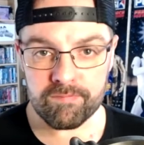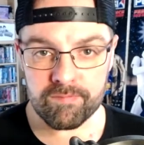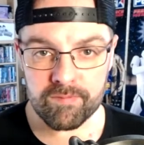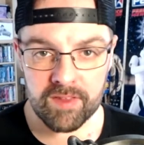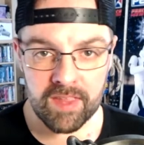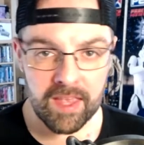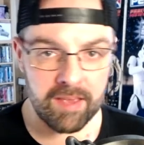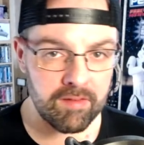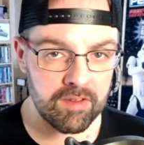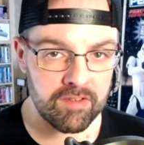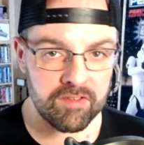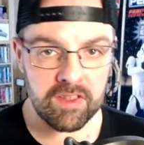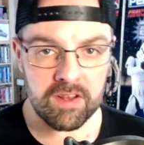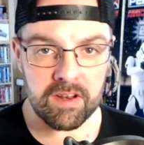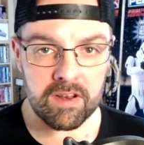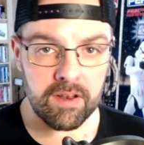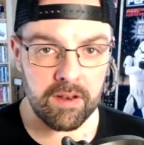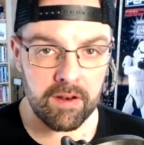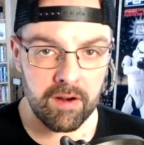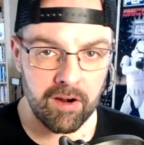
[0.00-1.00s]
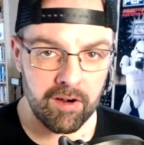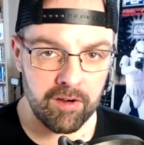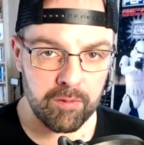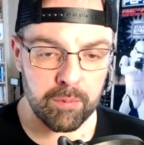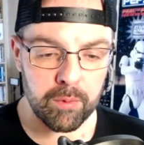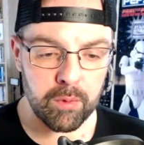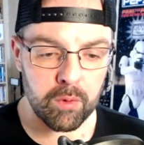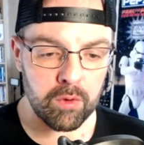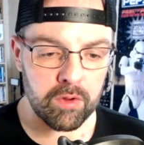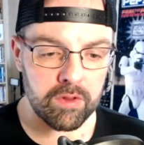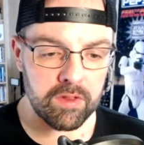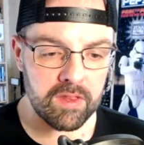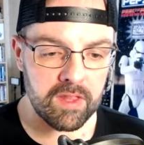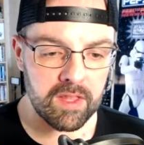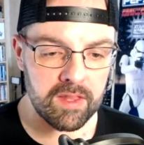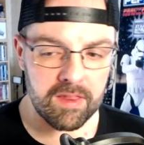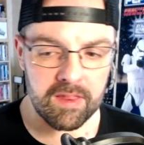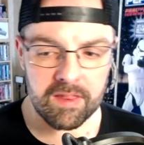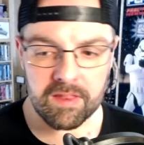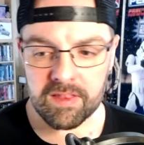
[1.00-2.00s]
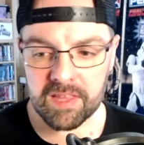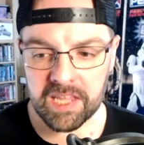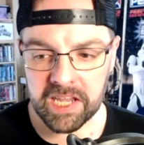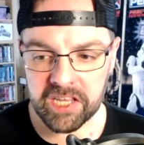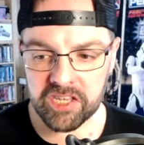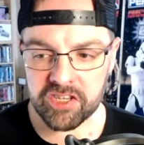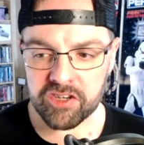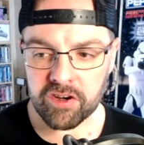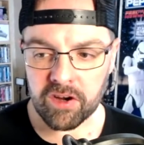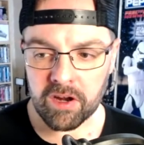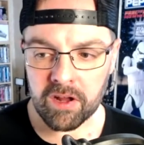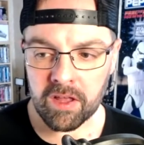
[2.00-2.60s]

devastated and heartbroken that nature